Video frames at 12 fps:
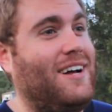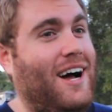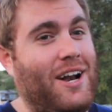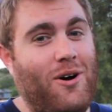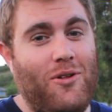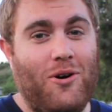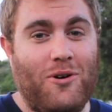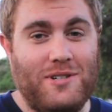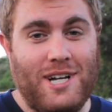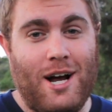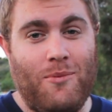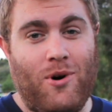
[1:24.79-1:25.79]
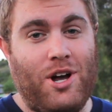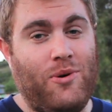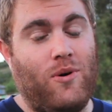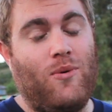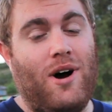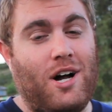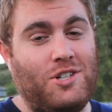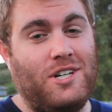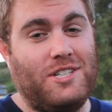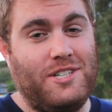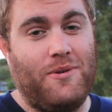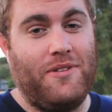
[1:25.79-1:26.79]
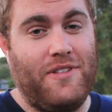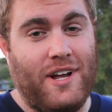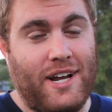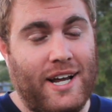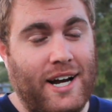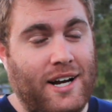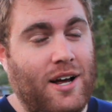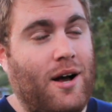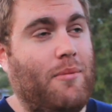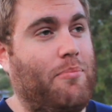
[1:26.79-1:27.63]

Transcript: I know the whole time while you were watching this you were thinking,